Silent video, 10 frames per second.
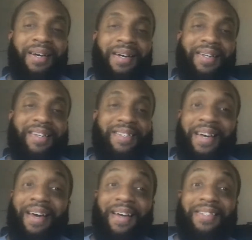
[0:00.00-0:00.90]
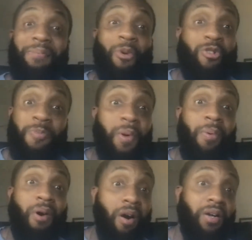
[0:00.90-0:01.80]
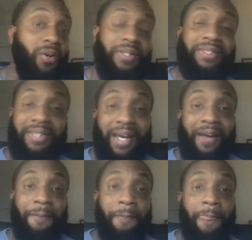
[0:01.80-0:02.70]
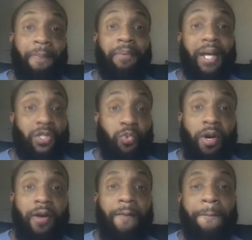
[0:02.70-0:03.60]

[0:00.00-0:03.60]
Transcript: that says most people aren't going to stay. But guess what?